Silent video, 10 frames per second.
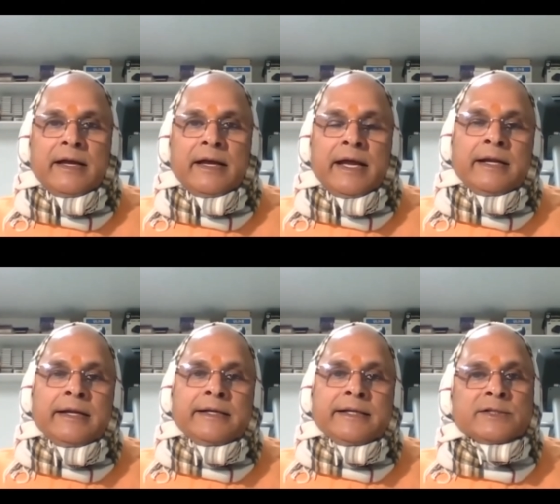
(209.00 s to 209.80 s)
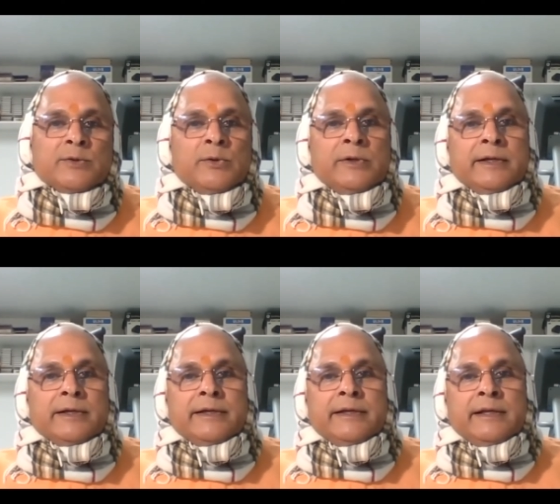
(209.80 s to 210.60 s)
And it is told
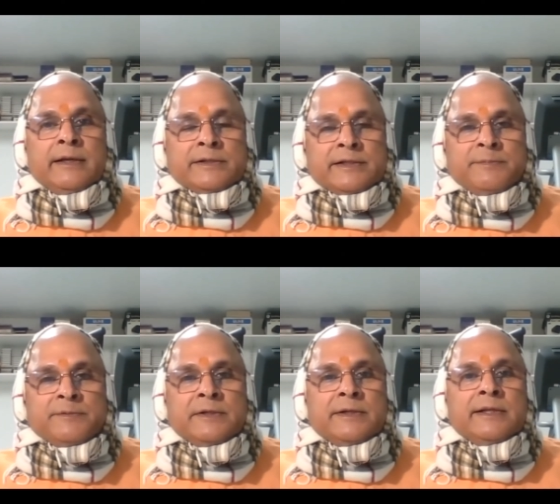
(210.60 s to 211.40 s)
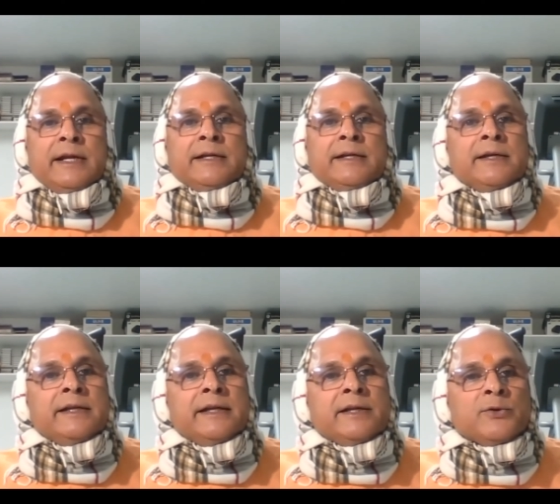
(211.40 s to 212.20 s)
in our scripture that
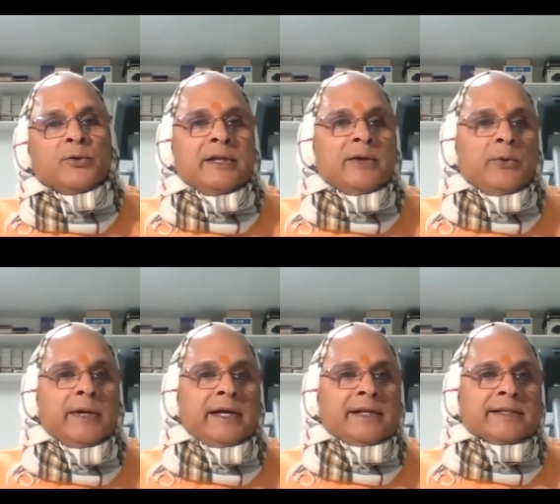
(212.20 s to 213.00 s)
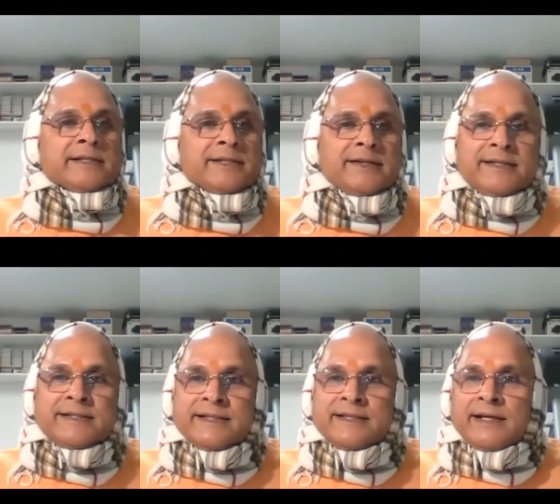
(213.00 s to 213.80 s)
really, truly, we are Sat,
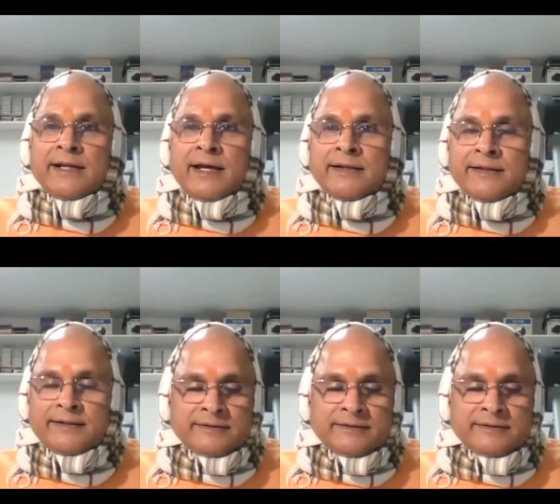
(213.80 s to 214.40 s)
Chit, and Ananda.